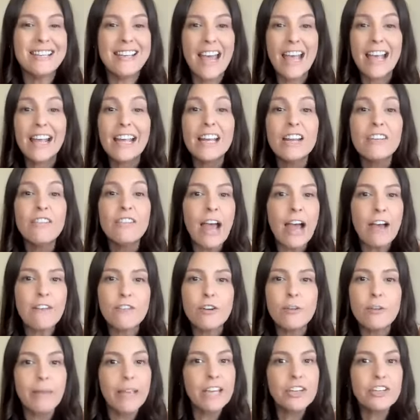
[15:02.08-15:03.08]
negative
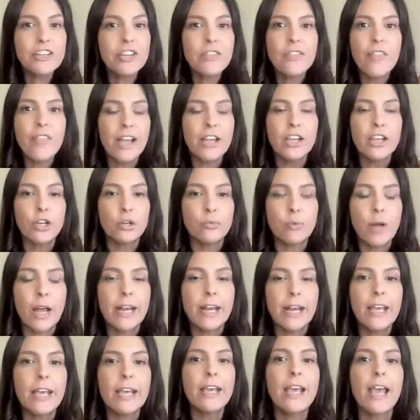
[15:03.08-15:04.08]
affirmation that you're
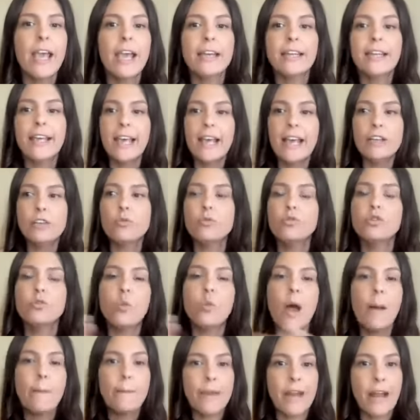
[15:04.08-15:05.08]
running and can you
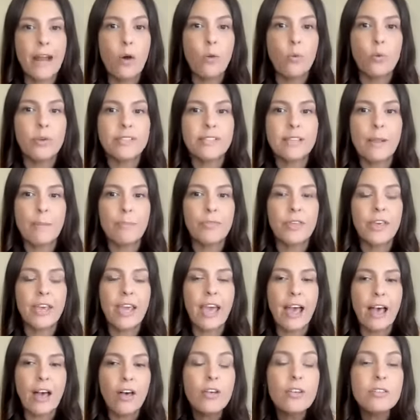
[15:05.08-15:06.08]
swap it out with something
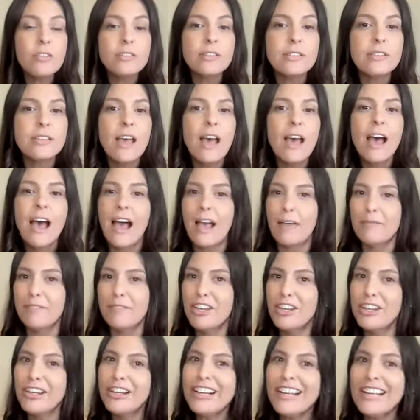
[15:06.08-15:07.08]
else i'm
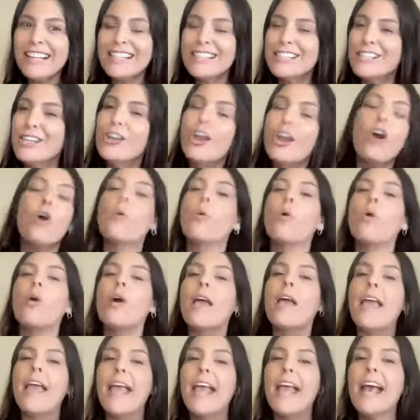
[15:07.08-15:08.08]
curious to know
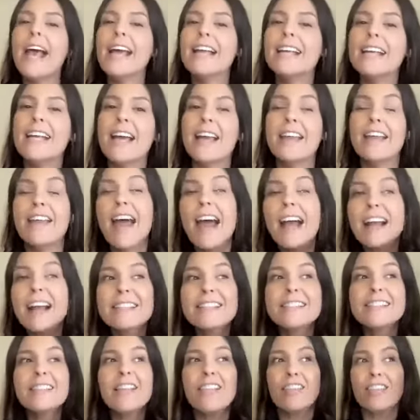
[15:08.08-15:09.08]
and a
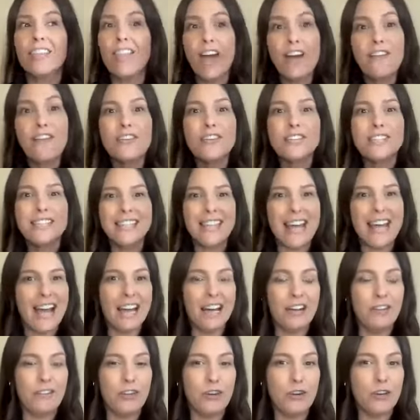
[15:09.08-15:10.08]
next level to that
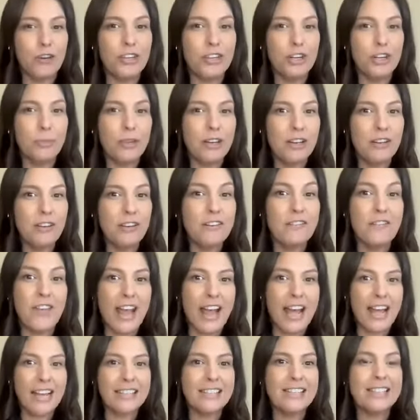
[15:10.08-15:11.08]
if you're a little bit
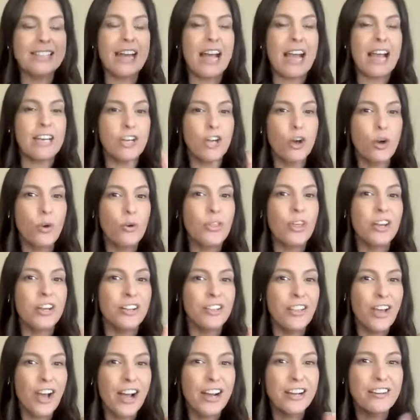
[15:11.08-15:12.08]
advanced i know that a
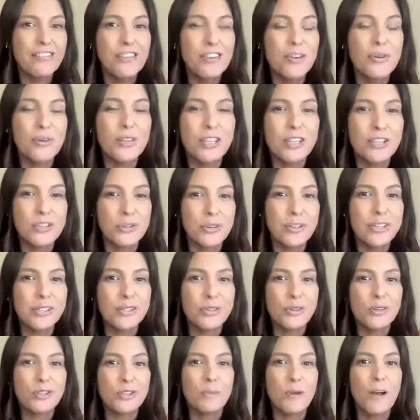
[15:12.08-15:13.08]
lot of you in the joy
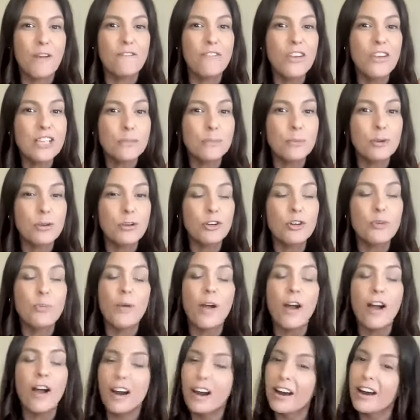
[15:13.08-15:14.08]
soul spa facebook group
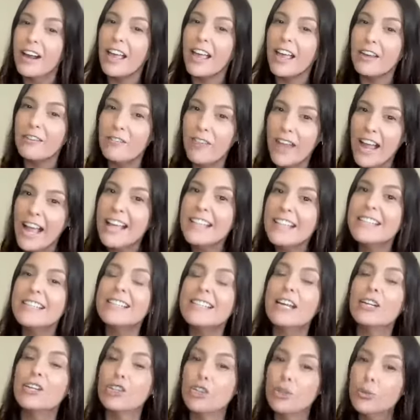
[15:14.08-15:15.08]
are
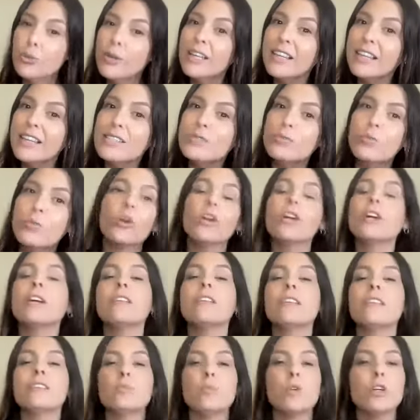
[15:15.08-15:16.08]
advanced and doing this
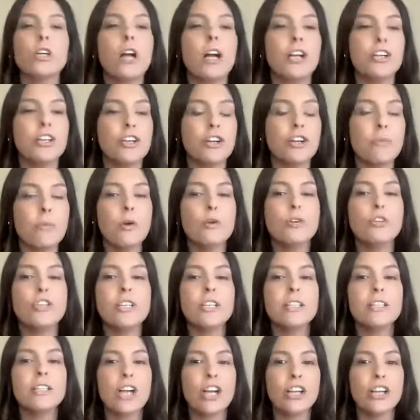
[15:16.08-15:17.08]
work this work on your
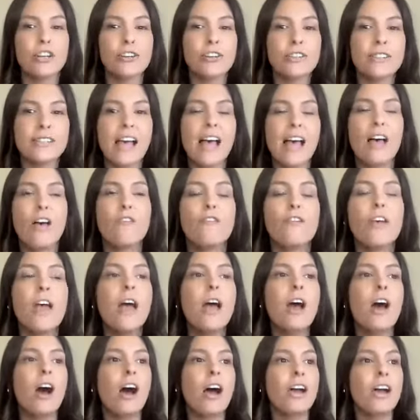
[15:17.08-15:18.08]
emotions on yourself
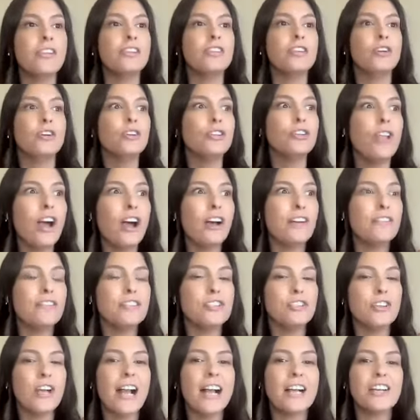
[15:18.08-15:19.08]
on your law of
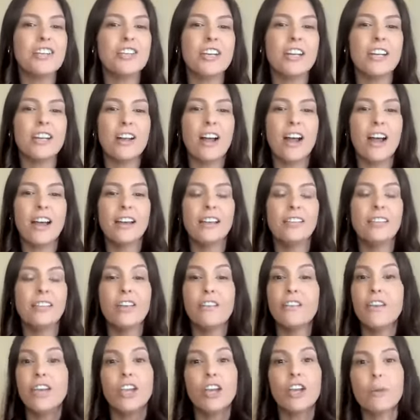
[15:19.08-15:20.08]
attraction and on
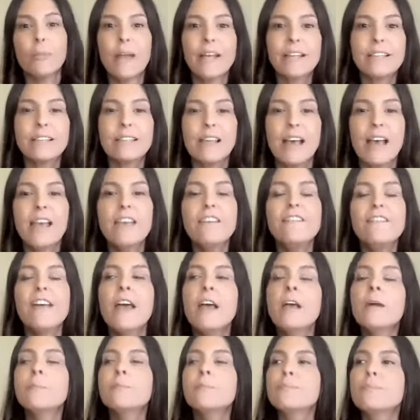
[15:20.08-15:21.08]
living your best life
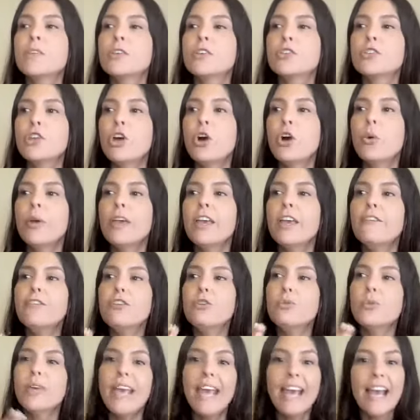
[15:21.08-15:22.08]
so if
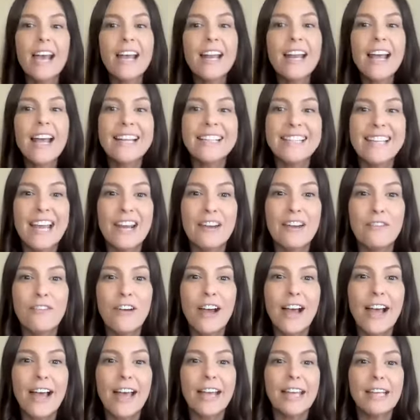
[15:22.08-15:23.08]
you can
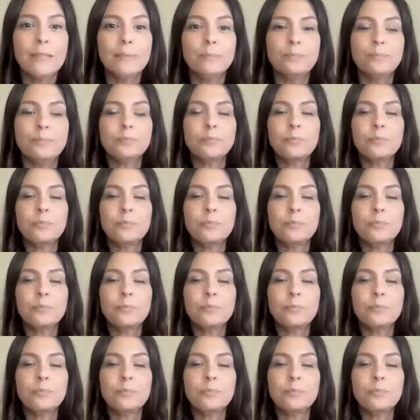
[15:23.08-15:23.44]
identify